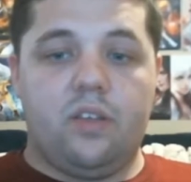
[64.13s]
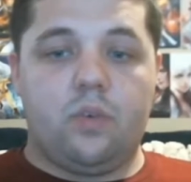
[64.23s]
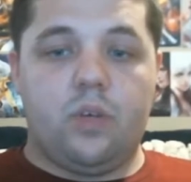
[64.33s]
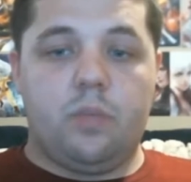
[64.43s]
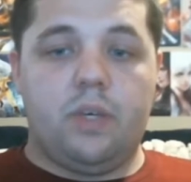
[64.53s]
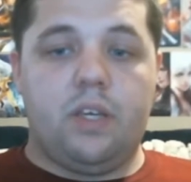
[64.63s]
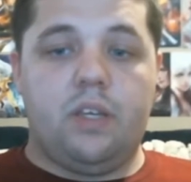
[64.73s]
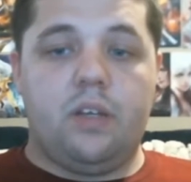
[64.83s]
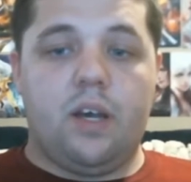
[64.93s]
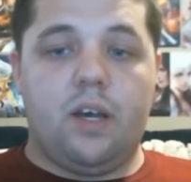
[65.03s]
going to
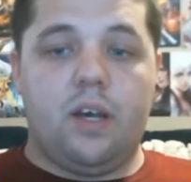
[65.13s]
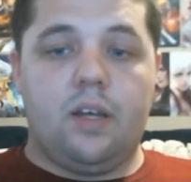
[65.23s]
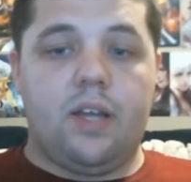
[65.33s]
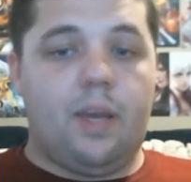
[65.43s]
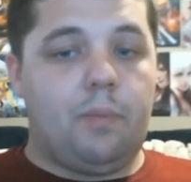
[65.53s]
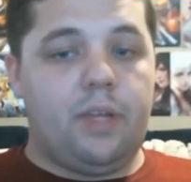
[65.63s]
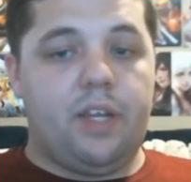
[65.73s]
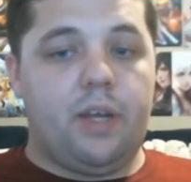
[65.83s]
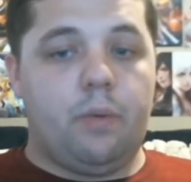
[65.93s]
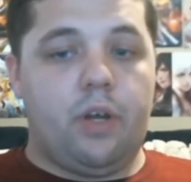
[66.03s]
be uh, Nightblade
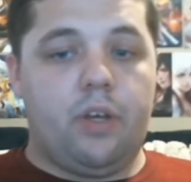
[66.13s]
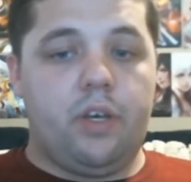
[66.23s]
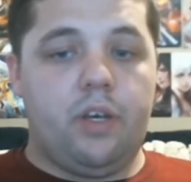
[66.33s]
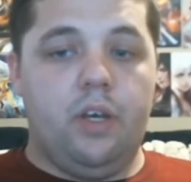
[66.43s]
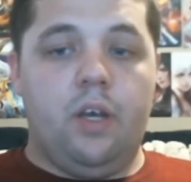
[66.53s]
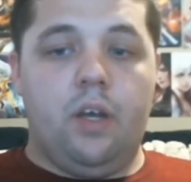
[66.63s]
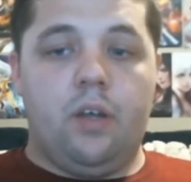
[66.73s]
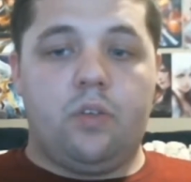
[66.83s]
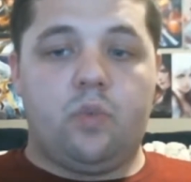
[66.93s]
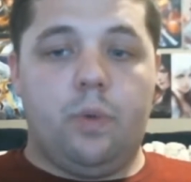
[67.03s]
Irelia,
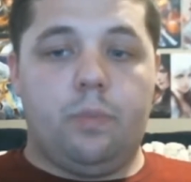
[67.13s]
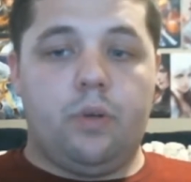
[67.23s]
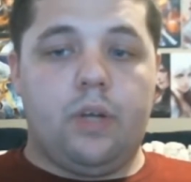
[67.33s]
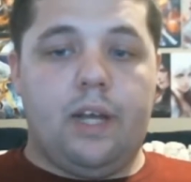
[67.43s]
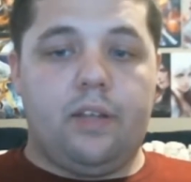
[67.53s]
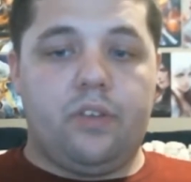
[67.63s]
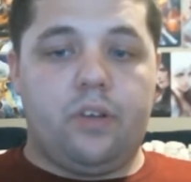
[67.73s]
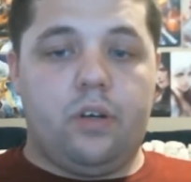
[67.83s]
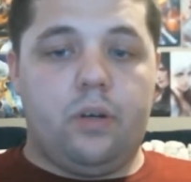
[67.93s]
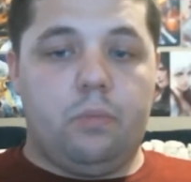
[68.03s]
Sweeper
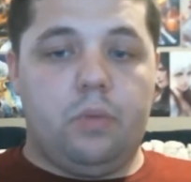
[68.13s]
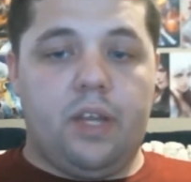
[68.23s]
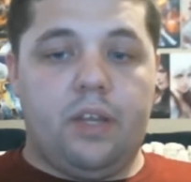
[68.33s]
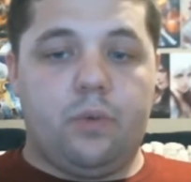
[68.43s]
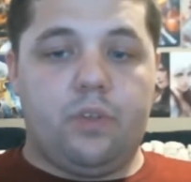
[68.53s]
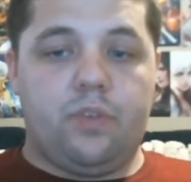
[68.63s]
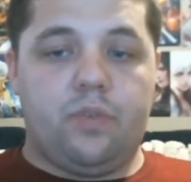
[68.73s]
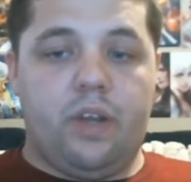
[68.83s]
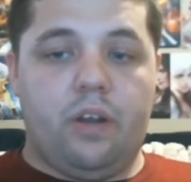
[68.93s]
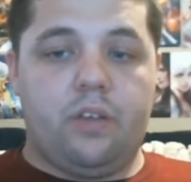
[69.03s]
Alistar, Blight Crystal
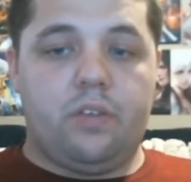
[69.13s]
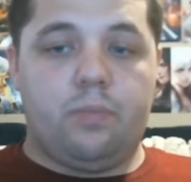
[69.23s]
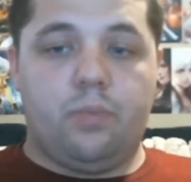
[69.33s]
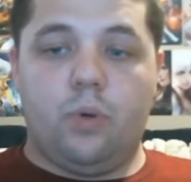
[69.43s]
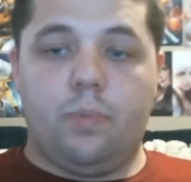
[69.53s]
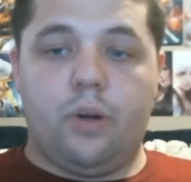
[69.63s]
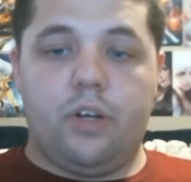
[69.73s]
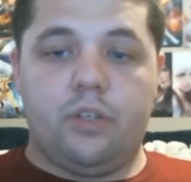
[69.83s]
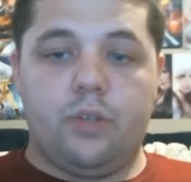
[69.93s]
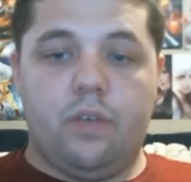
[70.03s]
Varus, Pool
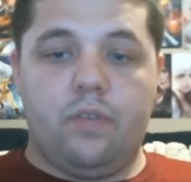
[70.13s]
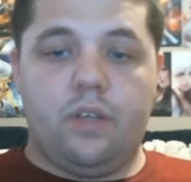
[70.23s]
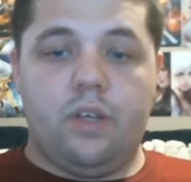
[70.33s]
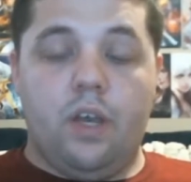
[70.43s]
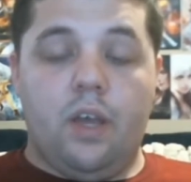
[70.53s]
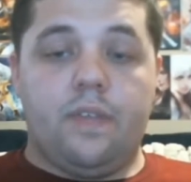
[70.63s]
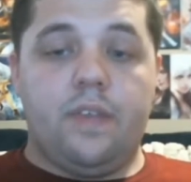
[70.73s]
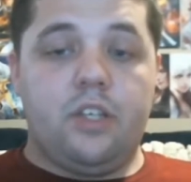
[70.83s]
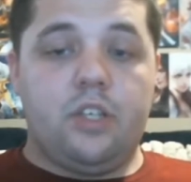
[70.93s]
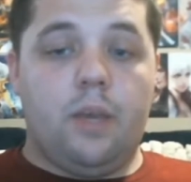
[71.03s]
Party Draven.
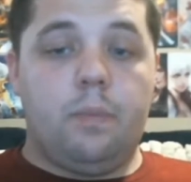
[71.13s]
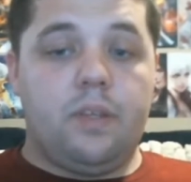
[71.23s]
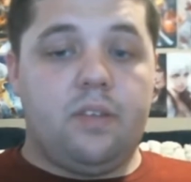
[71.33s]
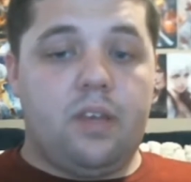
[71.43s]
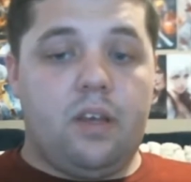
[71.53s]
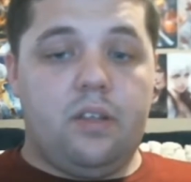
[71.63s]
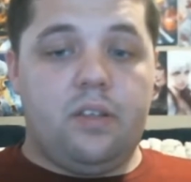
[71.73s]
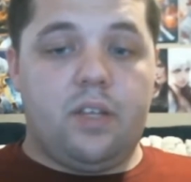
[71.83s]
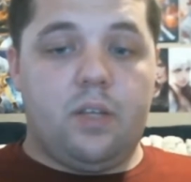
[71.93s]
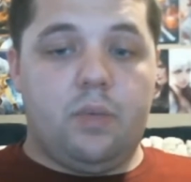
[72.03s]
The champion cell is
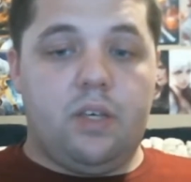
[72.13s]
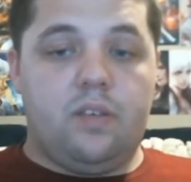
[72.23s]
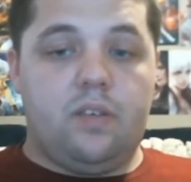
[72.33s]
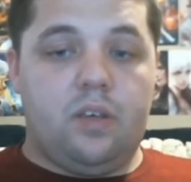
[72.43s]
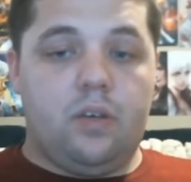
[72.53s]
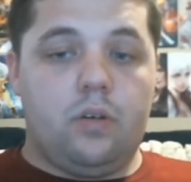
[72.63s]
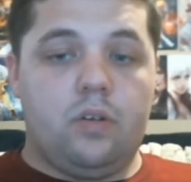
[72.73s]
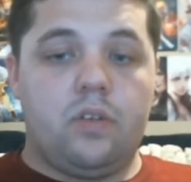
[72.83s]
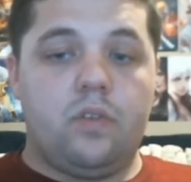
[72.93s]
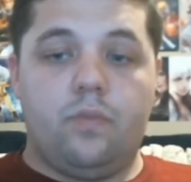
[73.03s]
going to be Azir,
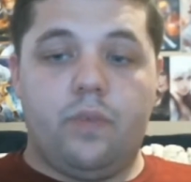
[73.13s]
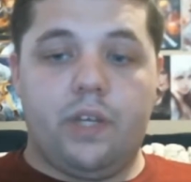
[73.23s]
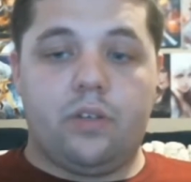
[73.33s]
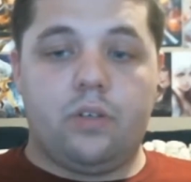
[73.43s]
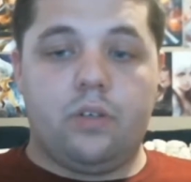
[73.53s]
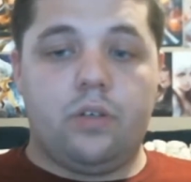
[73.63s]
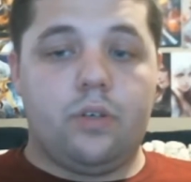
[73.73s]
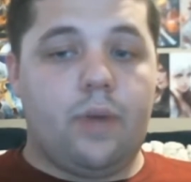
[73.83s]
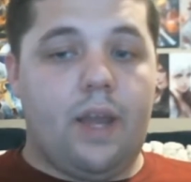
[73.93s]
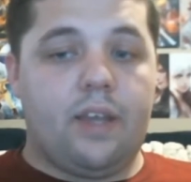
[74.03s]
Viktor,
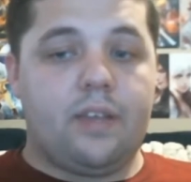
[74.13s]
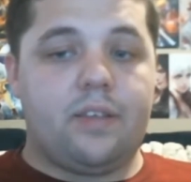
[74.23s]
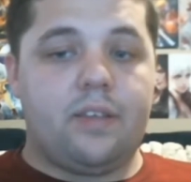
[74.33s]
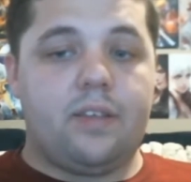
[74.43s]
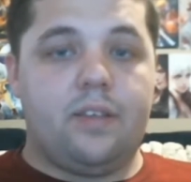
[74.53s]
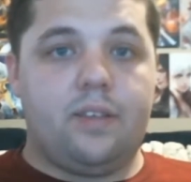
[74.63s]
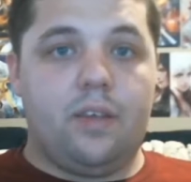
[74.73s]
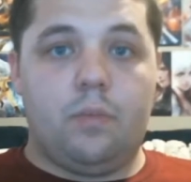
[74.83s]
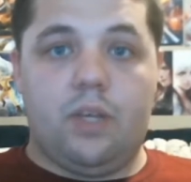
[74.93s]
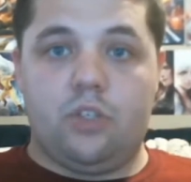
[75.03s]
Gragas, and Lee
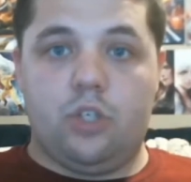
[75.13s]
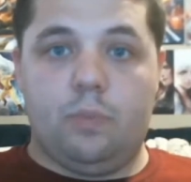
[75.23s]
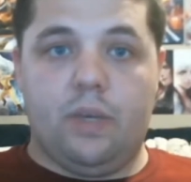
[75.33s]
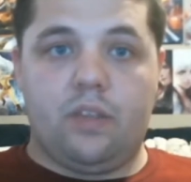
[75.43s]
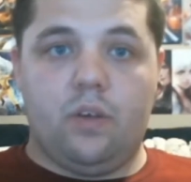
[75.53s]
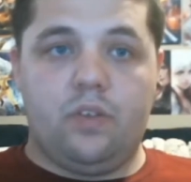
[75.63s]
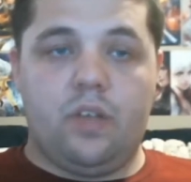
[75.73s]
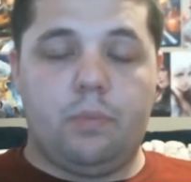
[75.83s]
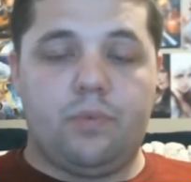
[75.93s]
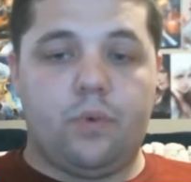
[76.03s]
Sin. Make sure you pick those
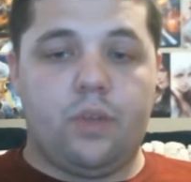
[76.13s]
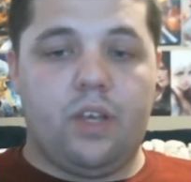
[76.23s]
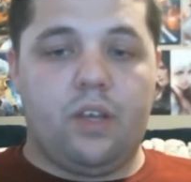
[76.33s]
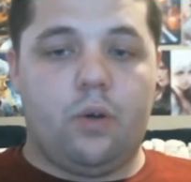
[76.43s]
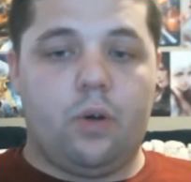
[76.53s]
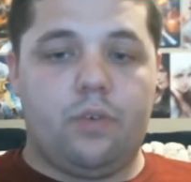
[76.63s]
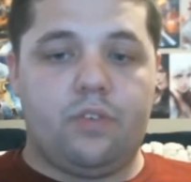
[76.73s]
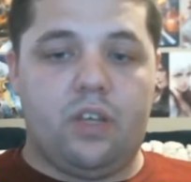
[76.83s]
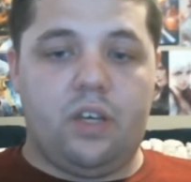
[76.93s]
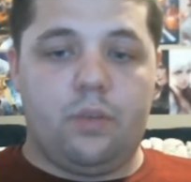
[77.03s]
up before they go off
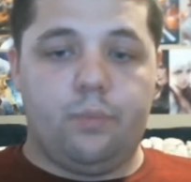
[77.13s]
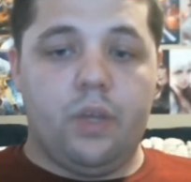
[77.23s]
sale.